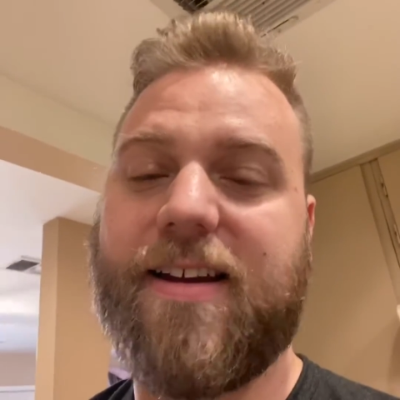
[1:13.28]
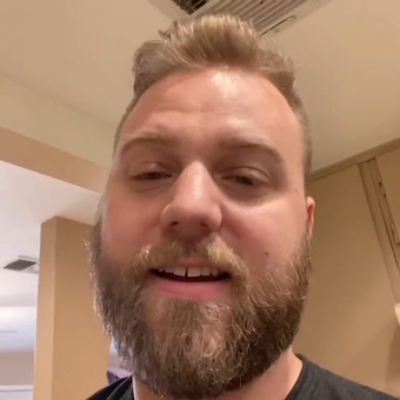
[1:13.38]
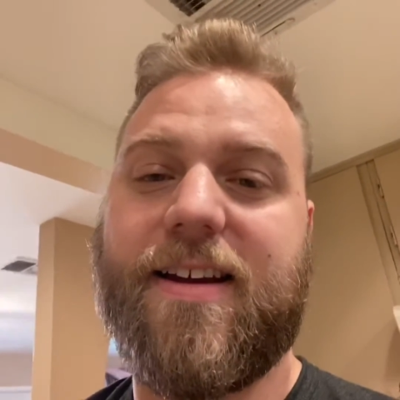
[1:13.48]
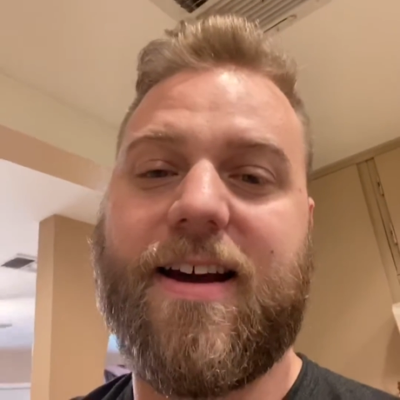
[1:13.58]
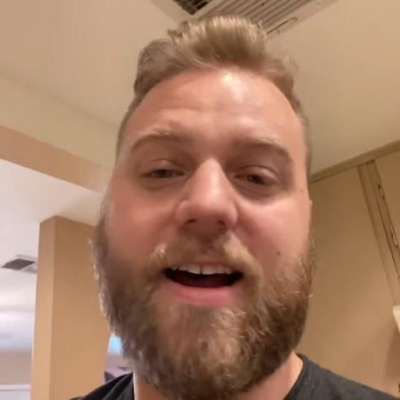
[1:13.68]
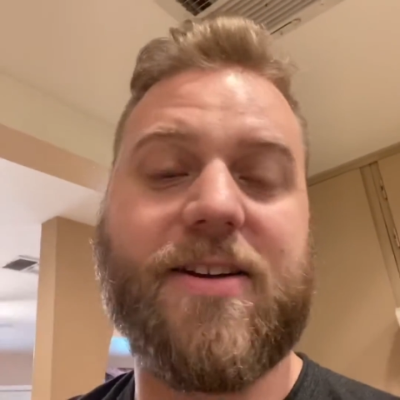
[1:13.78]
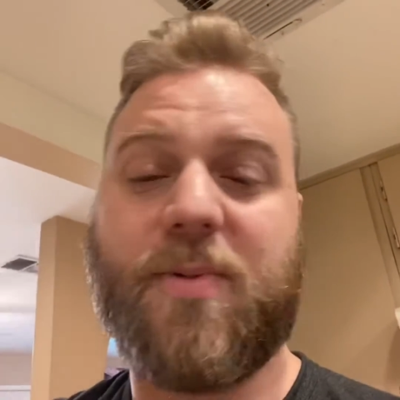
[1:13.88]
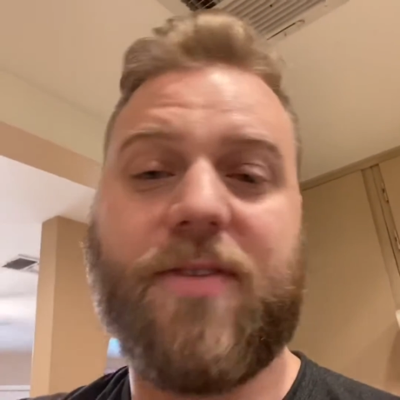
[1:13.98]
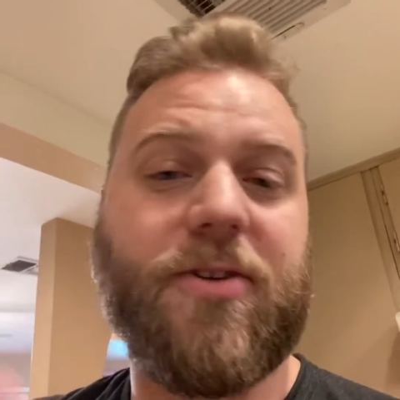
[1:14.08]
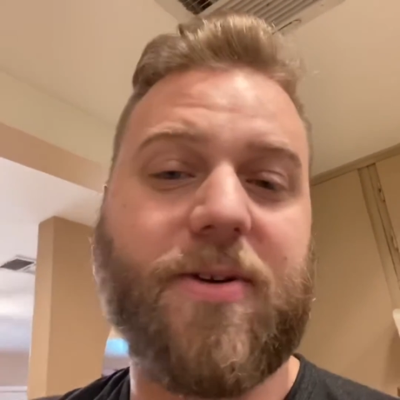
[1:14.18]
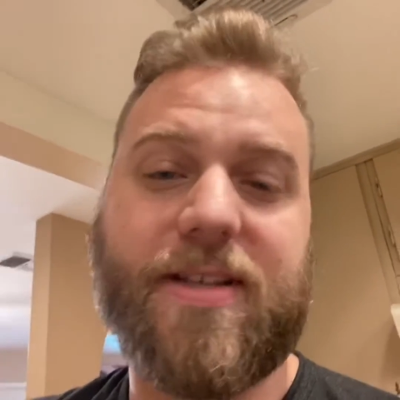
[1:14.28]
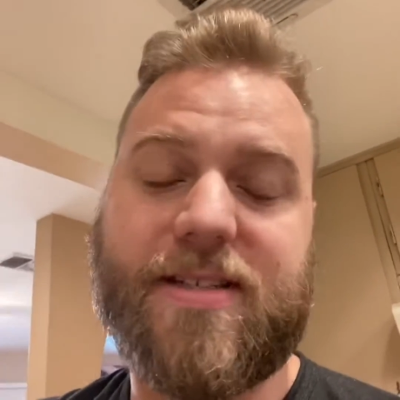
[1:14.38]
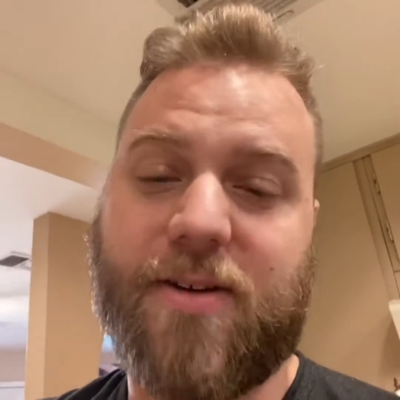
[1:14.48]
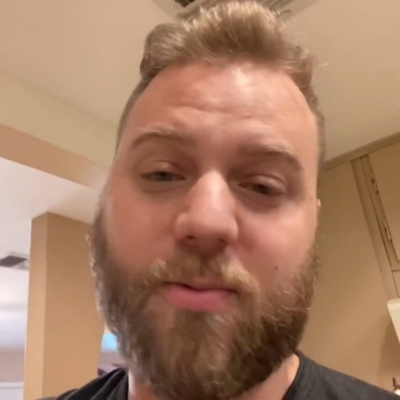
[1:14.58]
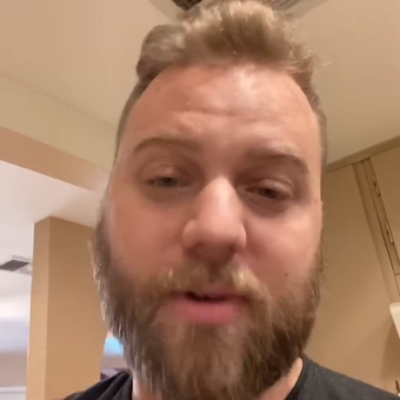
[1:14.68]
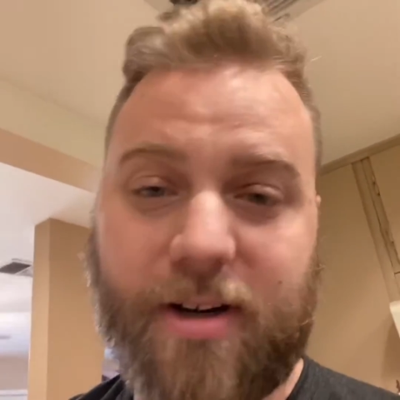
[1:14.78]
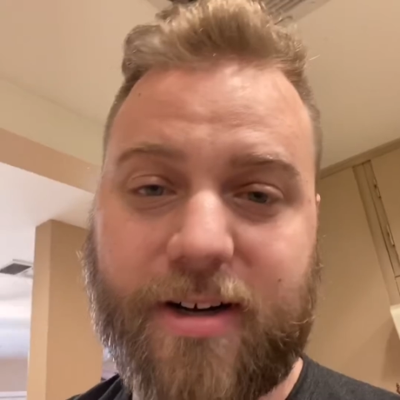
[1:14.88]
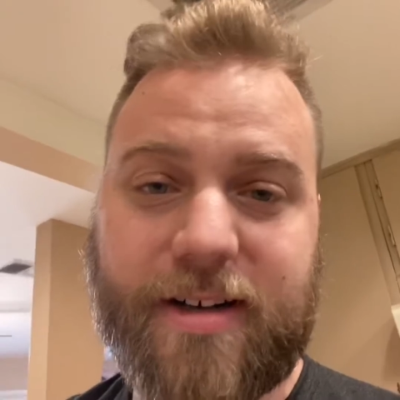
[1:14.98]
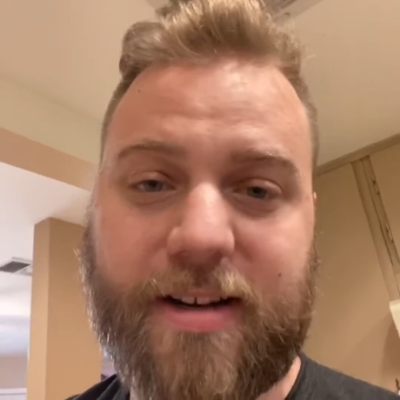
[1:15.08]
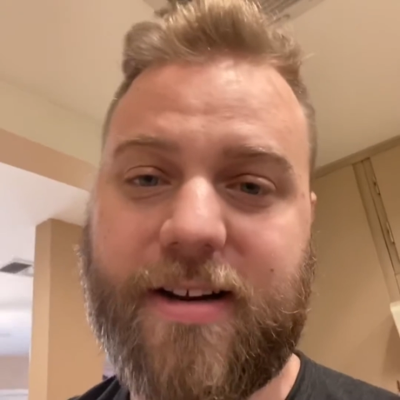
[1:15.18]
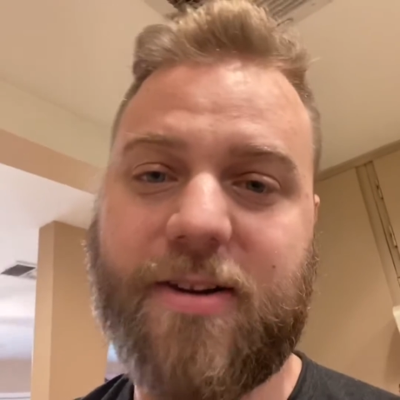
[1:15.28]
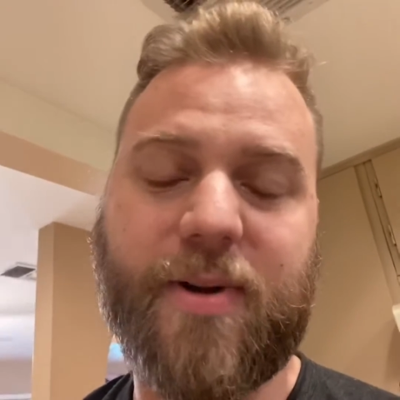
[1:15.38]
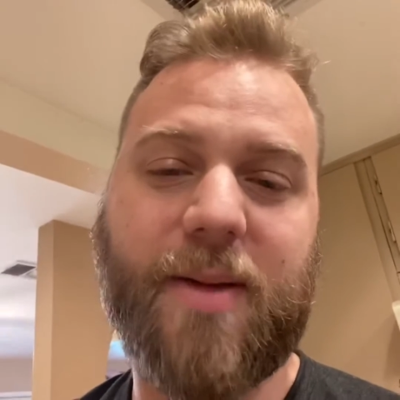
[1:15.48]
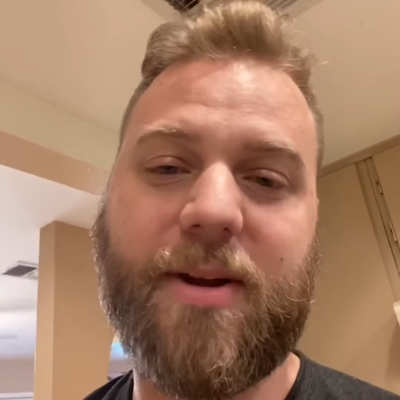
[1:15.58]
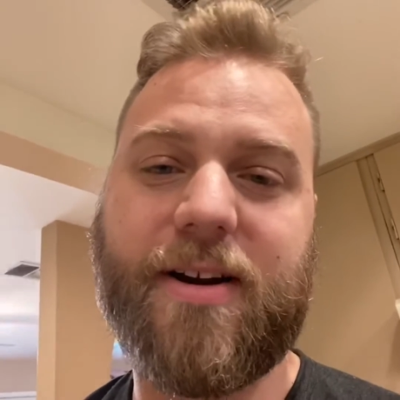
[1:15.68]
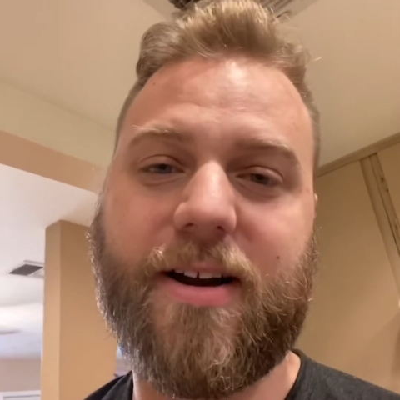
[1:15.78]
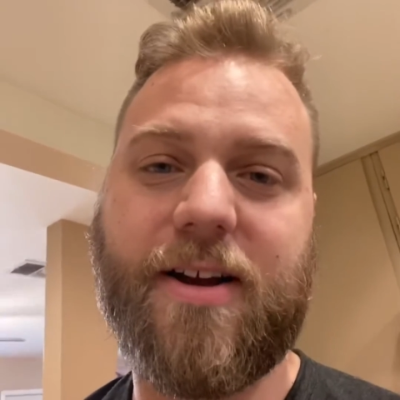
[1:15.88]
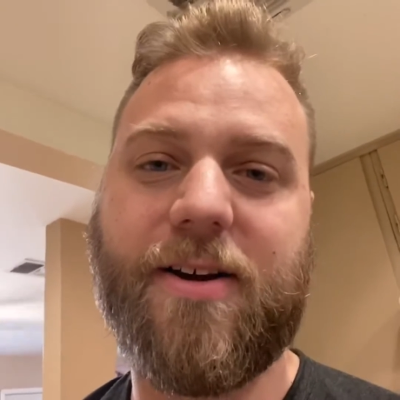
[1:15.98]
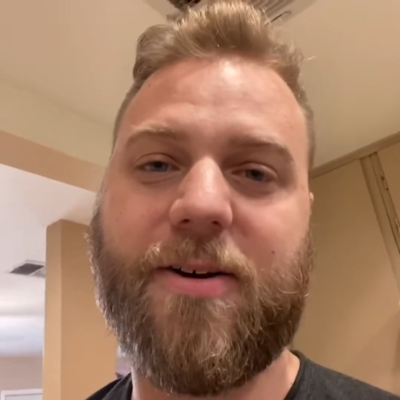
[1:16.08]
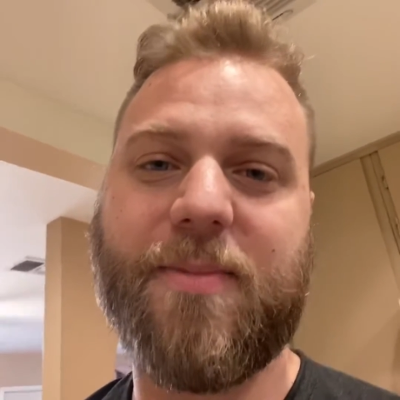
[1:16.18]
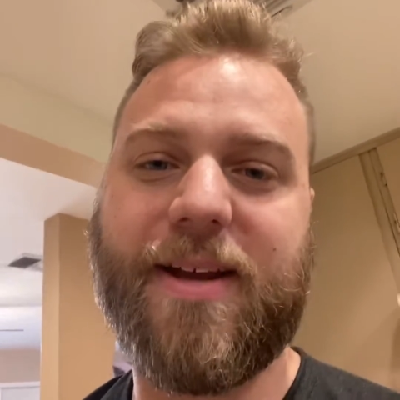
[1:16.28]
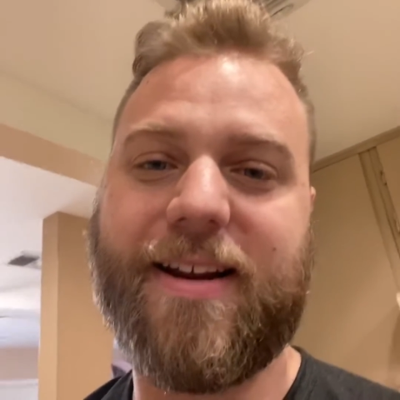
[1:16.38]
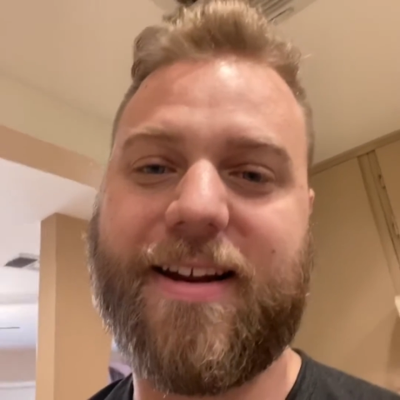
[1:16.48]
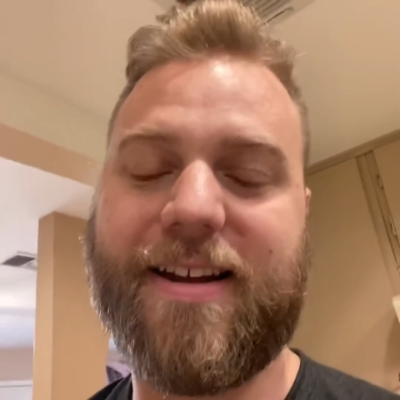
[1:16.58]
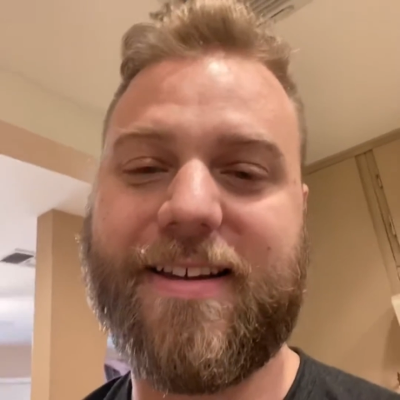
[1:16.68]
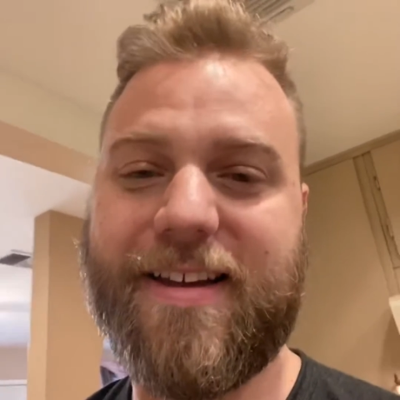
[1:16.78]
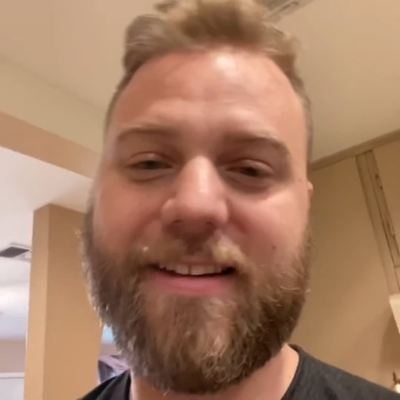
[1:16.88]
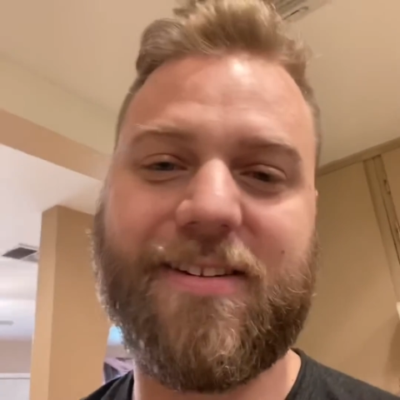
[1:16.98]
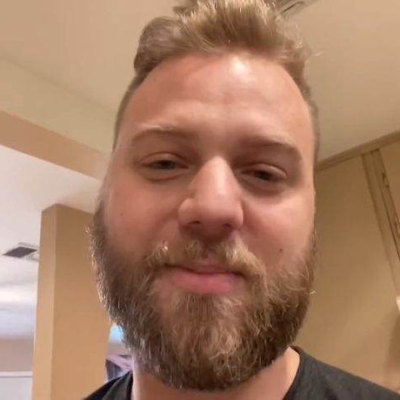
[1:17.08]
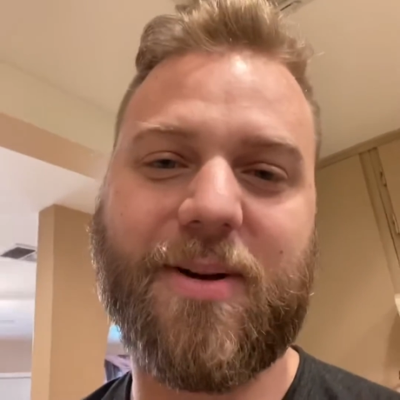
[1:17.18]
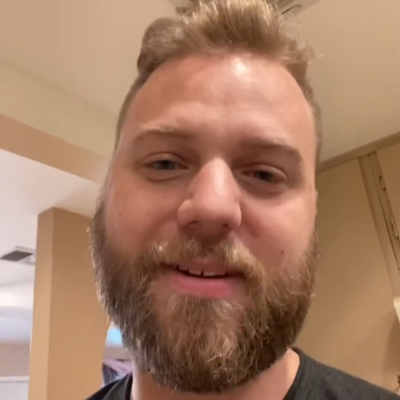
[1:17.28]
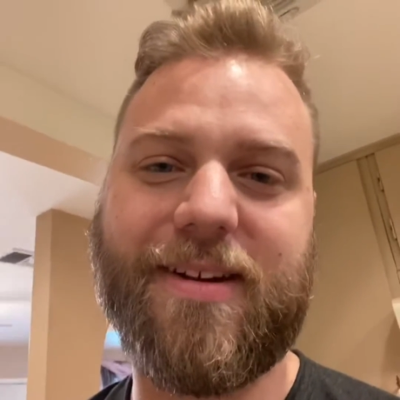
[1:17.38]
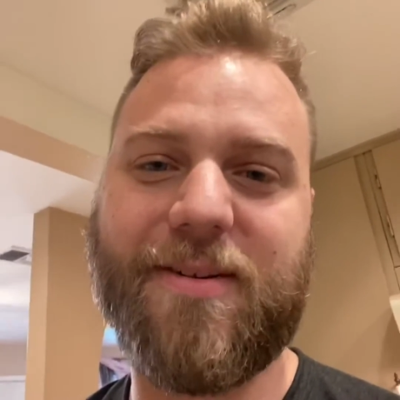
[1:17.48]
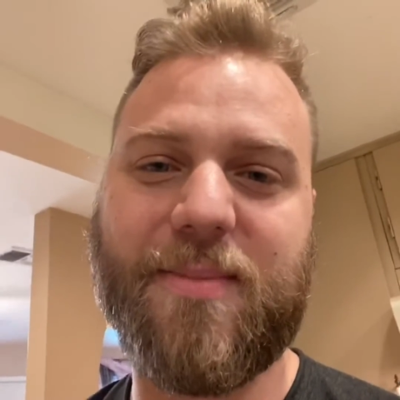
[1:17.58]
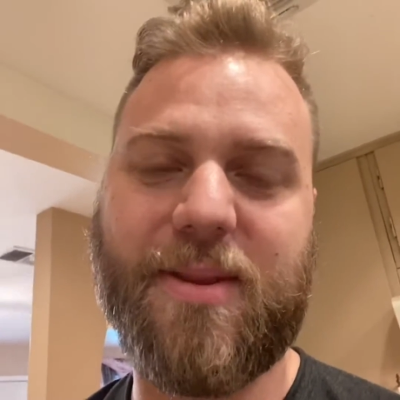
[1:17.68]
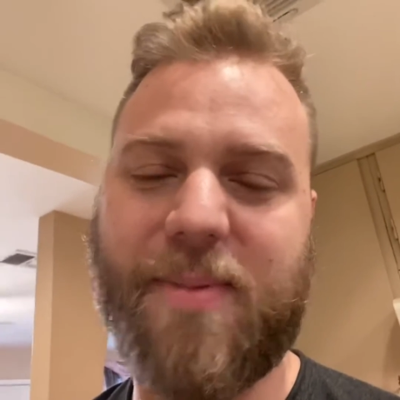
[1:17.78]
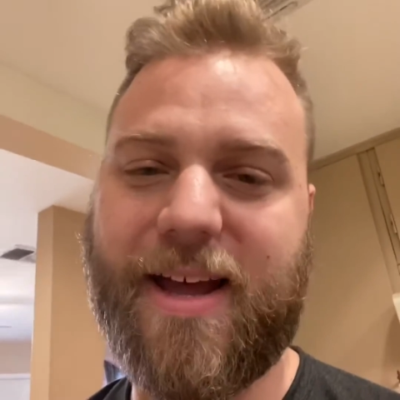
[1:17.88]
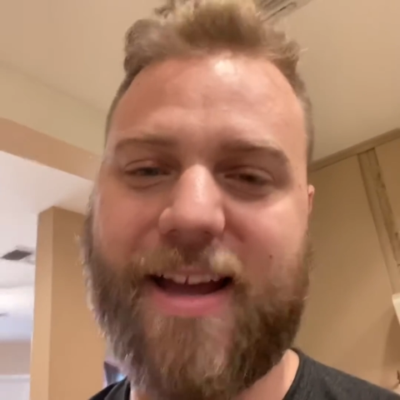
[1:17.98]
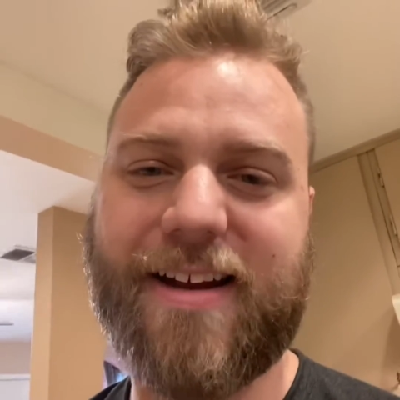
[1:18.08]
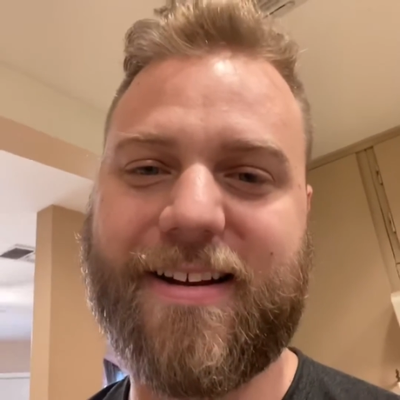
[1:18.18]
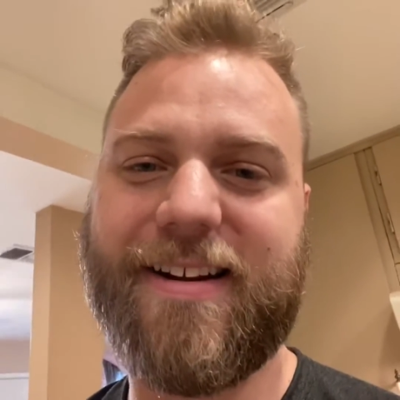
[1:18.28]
I just want to focus on work when I'm here at home, and I got kids, you can probably hear them in the back,